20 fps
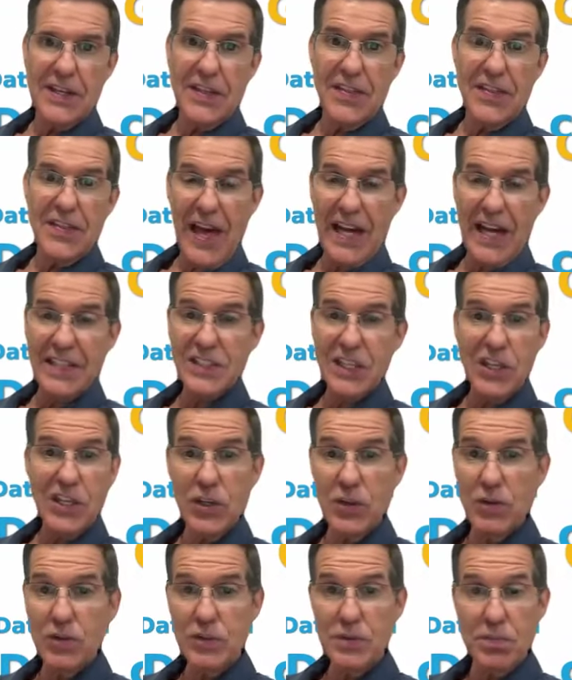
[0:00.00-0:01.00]
That's a
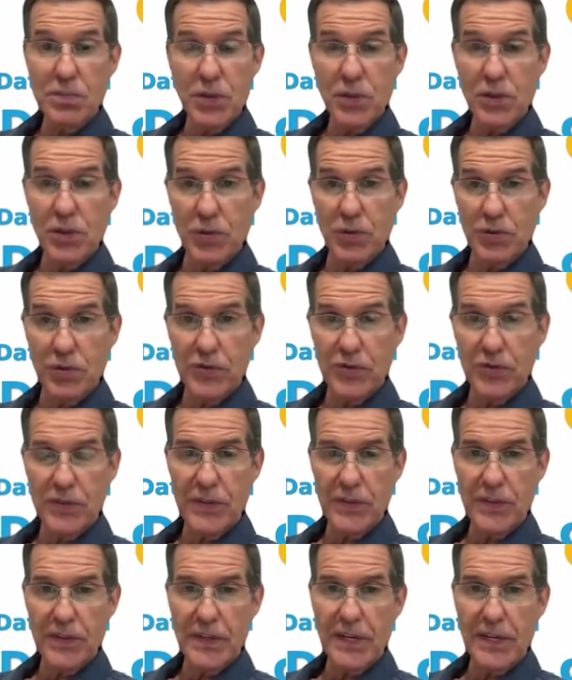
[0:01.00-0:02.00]
huge move.
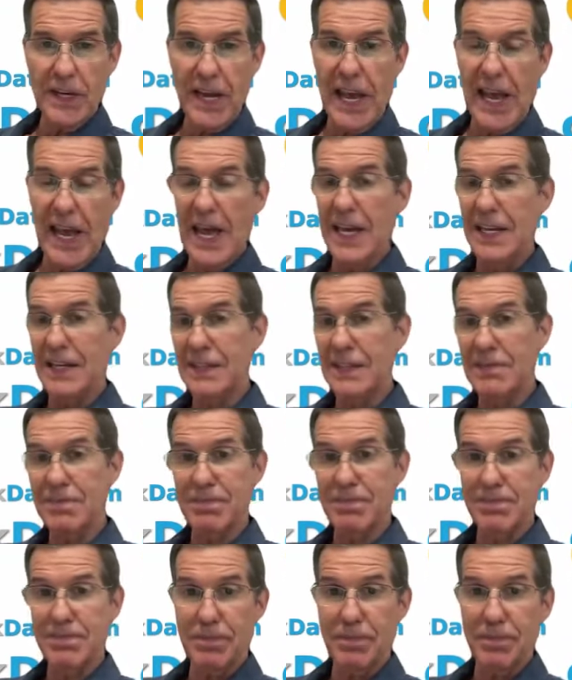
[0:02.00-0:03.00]
And
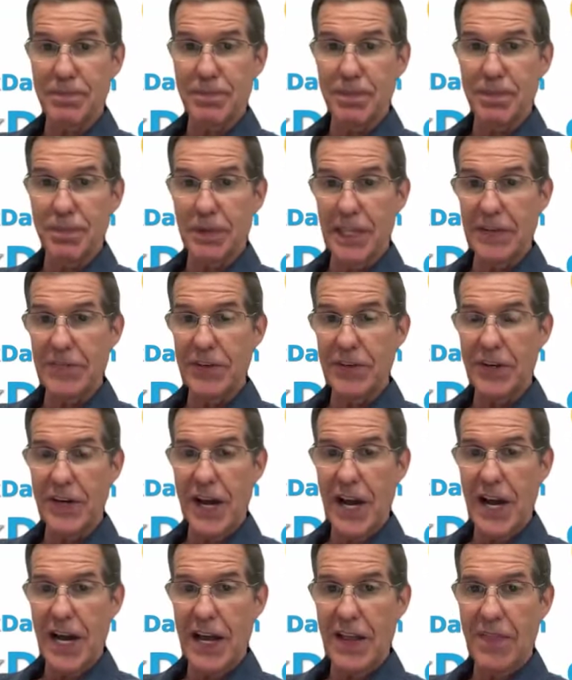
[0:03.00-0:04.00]
believe it or
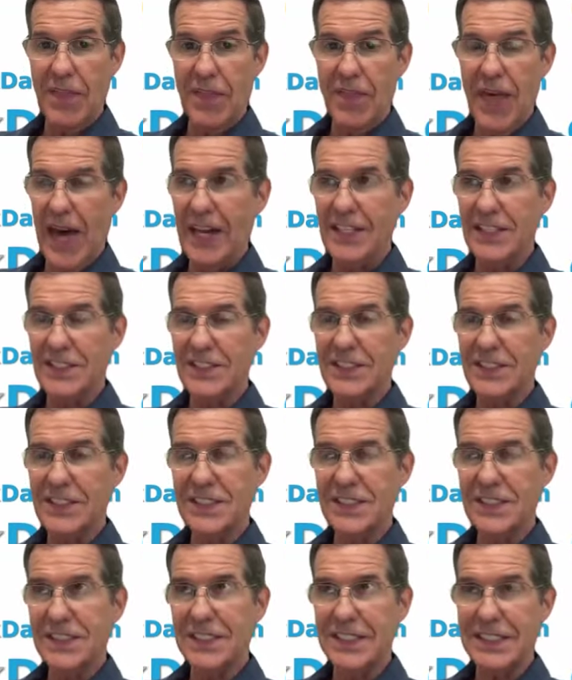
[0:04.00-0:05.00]
not, that
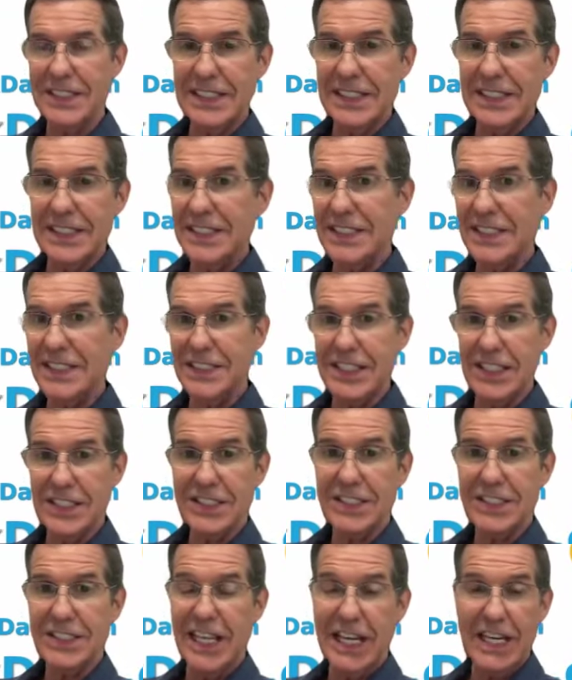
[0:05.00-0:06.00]
is
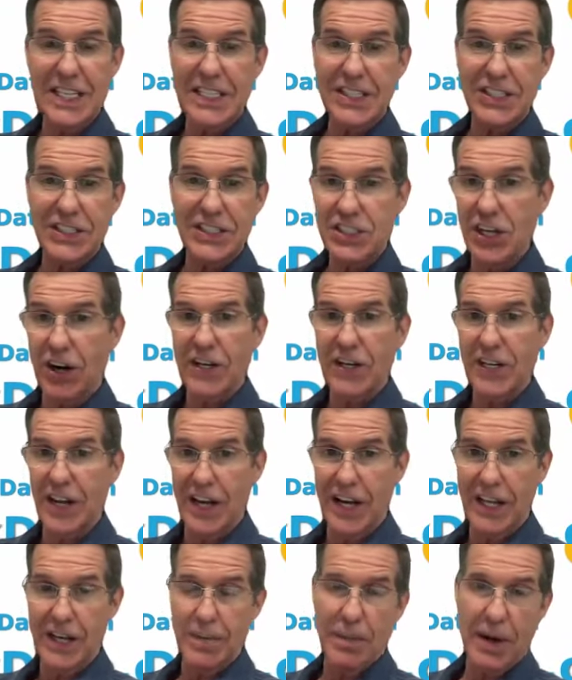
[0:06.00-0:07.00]
just getting to the starting
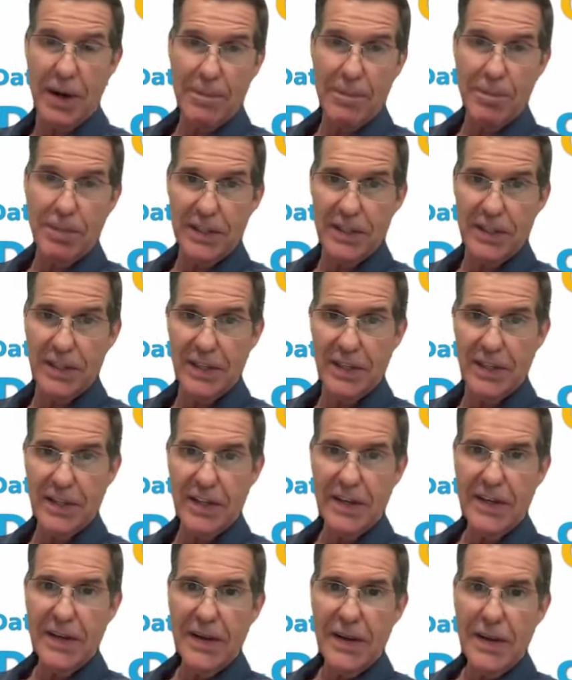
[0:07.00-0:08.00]
line, in my opinion.
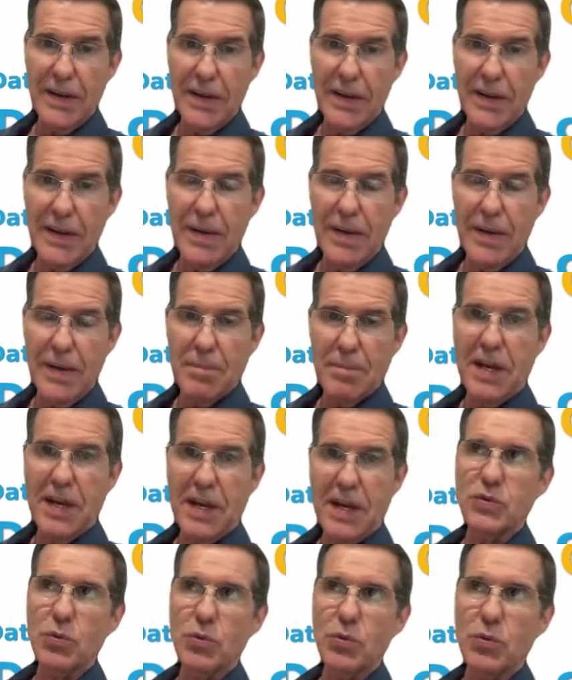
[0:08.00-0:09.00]
Because
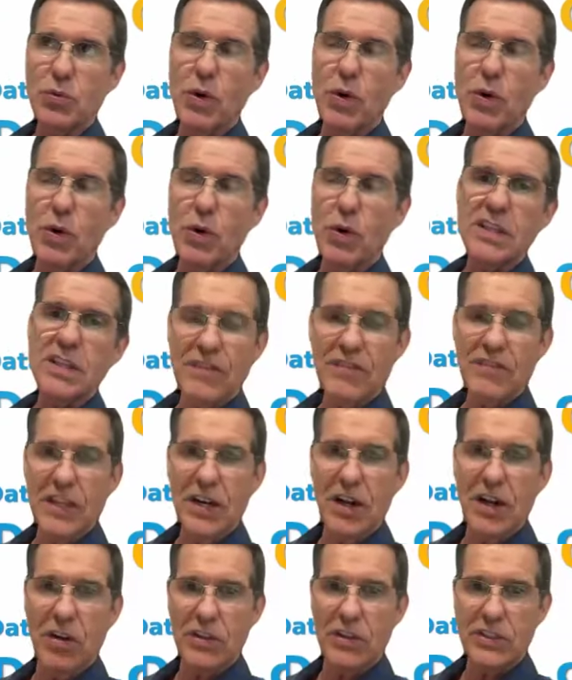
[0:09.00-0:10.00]
once you get to
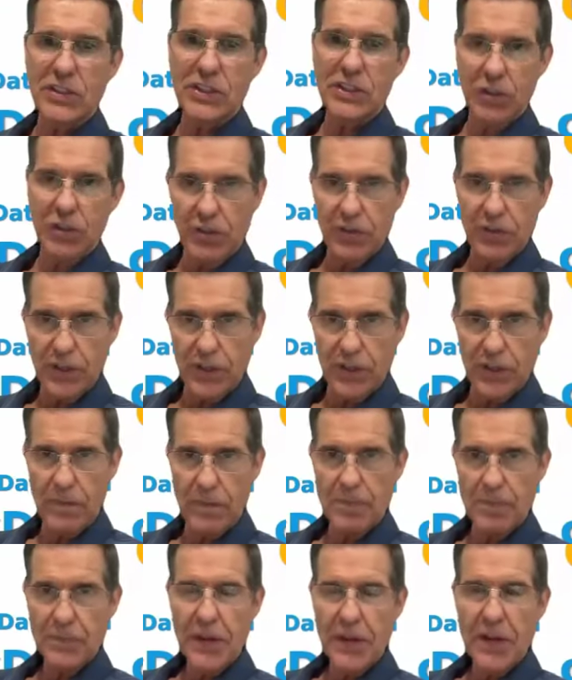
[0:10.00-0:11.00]
$50 silver,
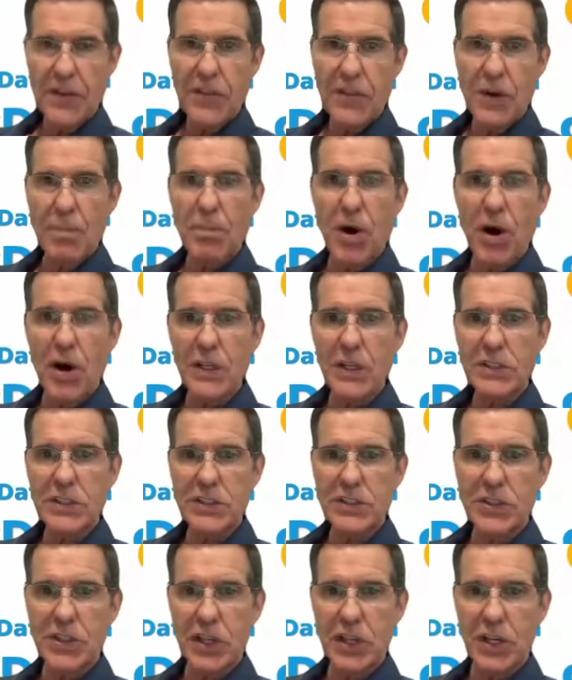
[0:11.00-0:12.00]
the
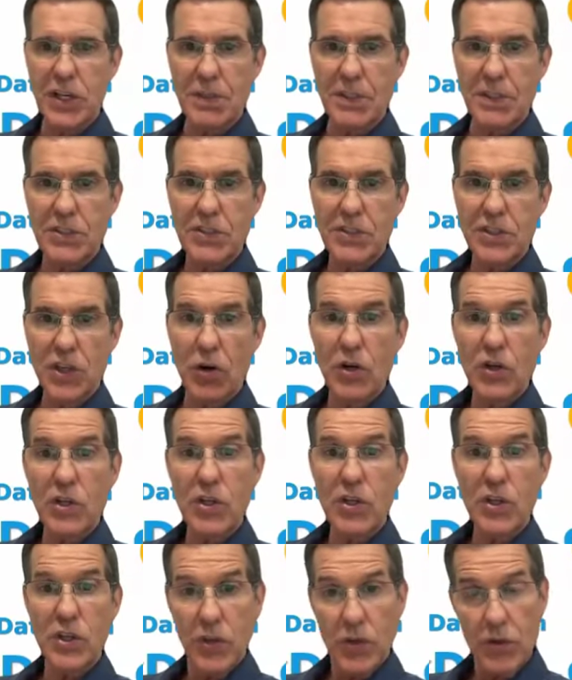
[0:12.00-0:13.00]
margins are going to be so
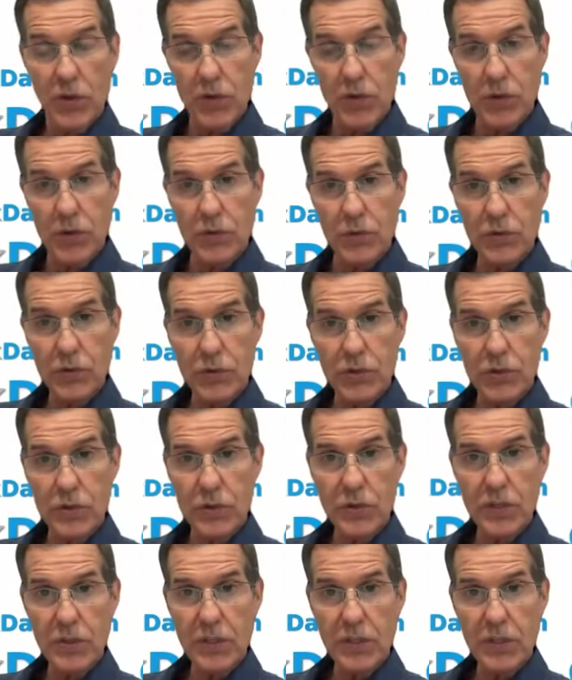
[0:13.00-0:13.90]
huge.